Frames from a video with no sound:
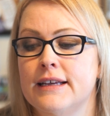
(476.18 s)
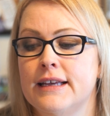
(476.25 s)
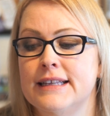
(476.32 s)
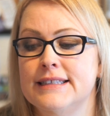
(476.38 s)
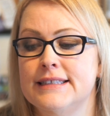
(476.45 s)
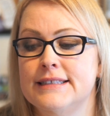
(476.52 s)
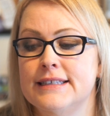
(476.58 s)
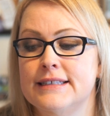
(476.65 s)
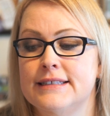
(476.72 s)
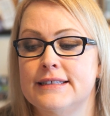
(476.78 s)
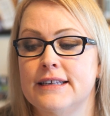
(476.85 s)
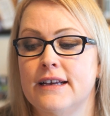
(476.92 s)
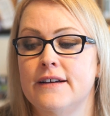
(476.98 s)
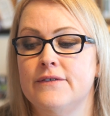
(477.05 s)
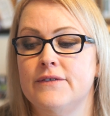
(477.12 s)

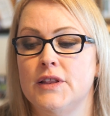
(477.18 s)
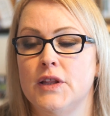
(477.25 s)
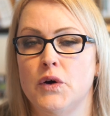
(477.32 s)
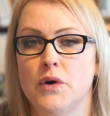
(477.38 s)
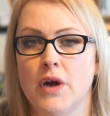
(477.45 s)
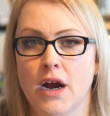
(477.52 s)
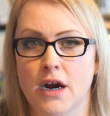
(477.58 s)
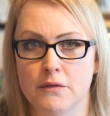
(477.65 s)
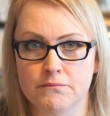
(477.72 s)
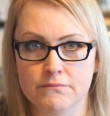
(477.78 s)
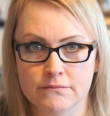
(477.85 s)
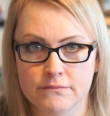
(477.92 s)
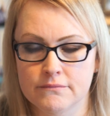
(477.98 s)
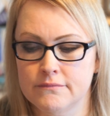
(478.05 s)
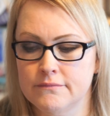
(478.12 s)
consists of low carb,
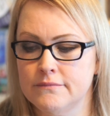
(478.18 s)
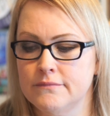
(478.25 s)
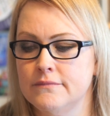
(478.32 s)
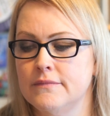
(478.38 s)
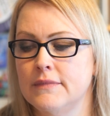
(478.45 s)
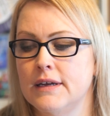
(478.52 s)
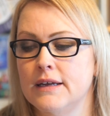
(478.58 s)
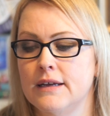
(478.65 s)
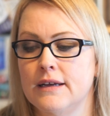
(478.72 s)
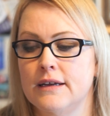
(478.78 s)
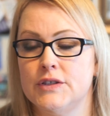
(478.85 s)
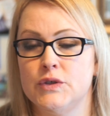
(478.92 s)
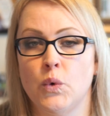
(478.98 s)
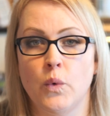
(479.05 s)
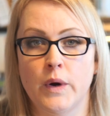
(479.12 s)

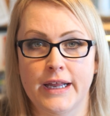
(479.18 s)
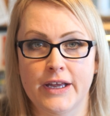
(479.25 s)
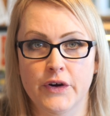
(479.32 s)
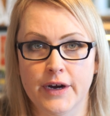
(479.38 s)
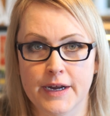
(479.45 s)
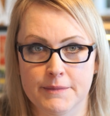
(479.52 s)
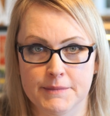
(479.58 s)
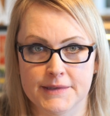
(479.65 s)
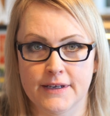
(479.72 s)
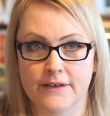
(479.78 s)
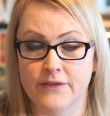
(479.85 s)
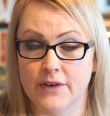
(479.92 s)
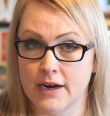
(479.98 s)
20 grams of